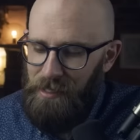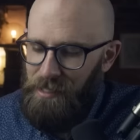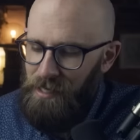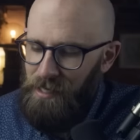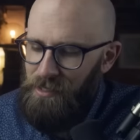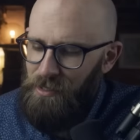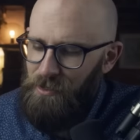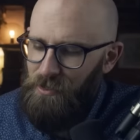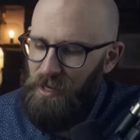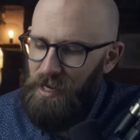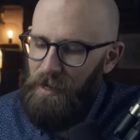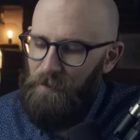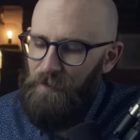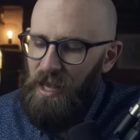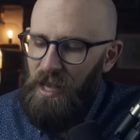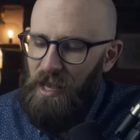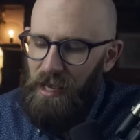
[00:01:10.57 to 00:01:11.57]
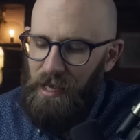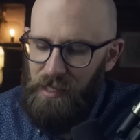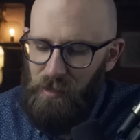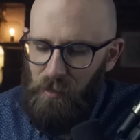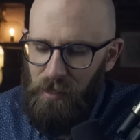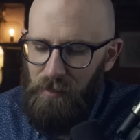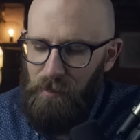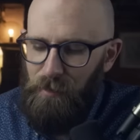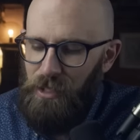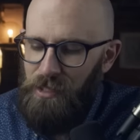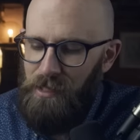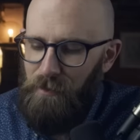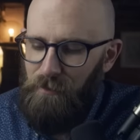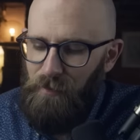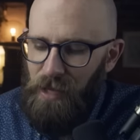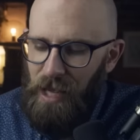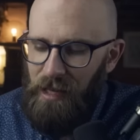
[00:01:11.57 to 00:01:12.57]
its history is one of the most
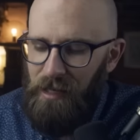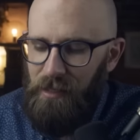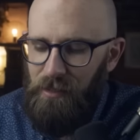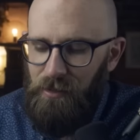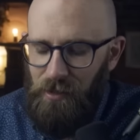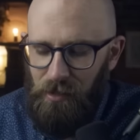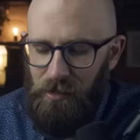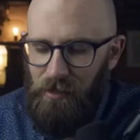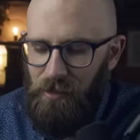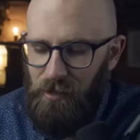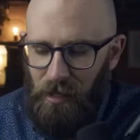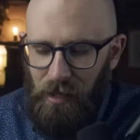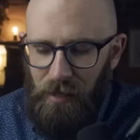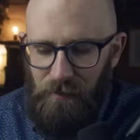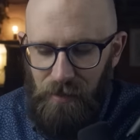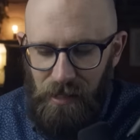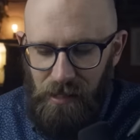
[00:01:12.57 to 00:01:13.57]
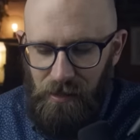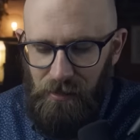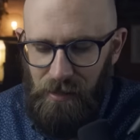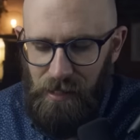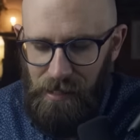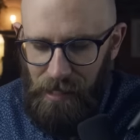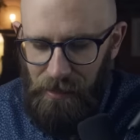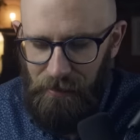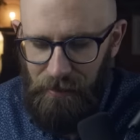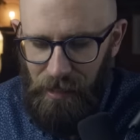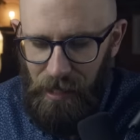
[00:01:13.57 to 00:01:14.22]
compelling true crime mysteries out